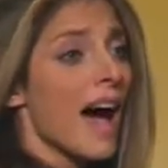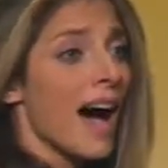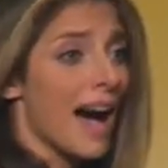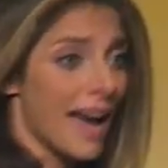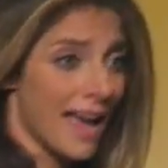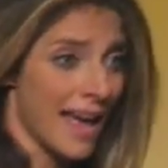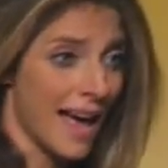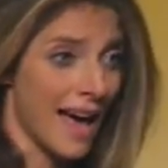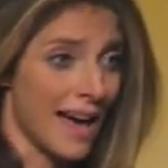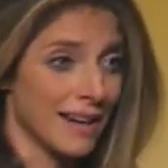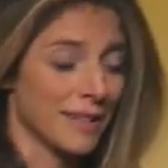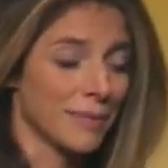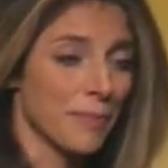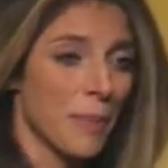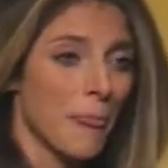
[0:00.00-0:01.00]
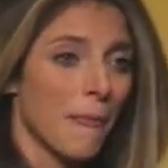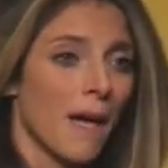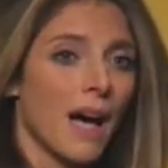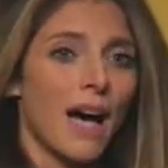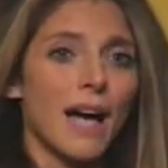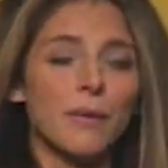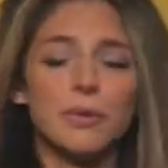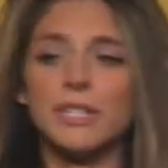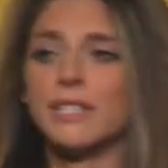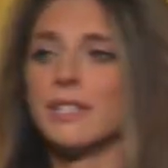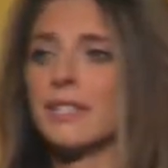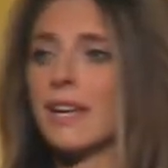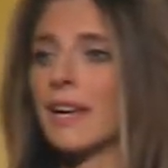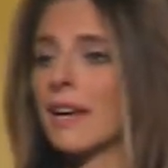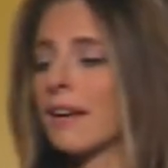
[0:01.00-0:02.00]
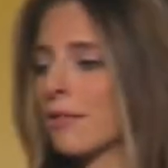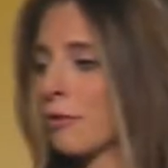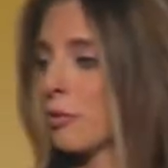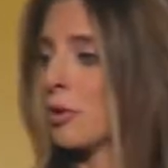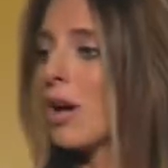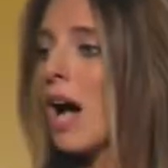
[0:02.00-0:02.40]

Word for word: I had. I would sing through